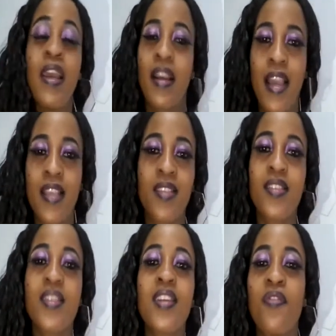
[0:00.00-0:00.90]
guys,
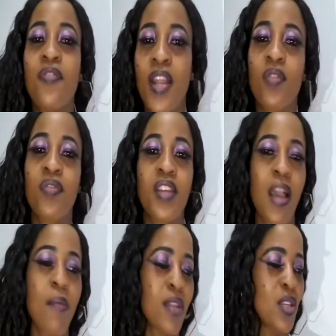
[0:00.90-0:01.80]
sitting in front of the
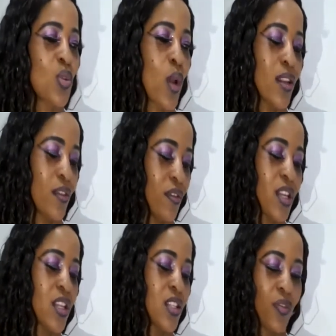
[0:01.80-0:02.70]
camera is quite
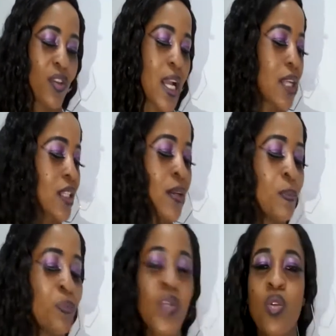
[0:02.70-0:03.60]
very difficult.
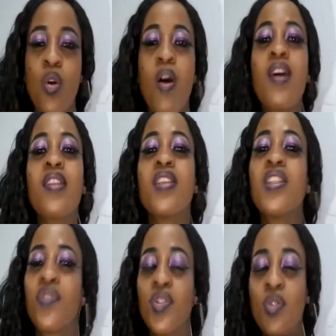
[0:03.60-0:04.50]
So all these
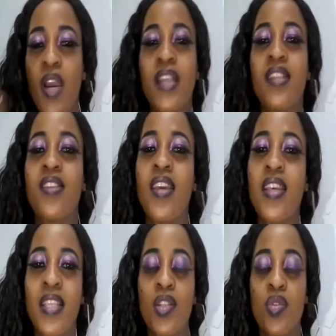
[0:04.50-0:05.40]
video
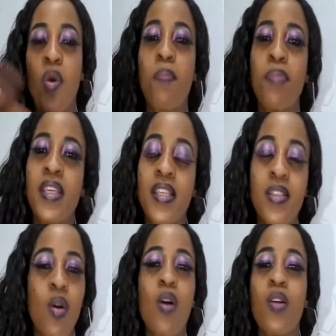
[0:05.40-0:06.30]
ideas and topics,
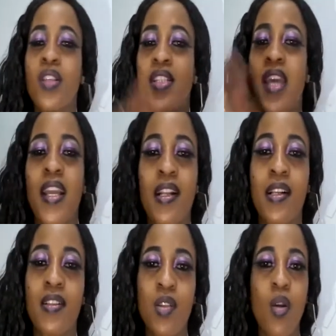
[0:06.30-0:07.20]
all the
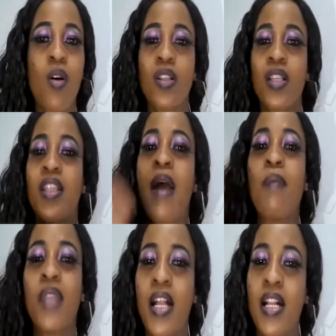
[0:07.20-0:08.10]
titles, all the
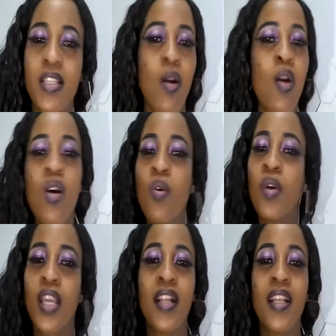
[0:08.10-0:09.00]
thumbnails, oh
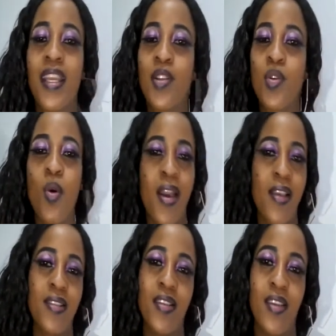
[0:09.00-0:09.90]
girl had no
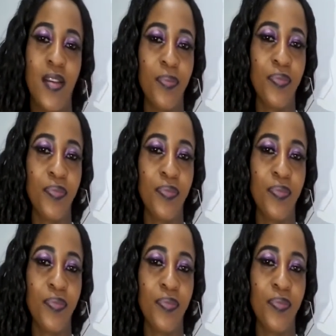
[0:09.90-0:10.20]
idea.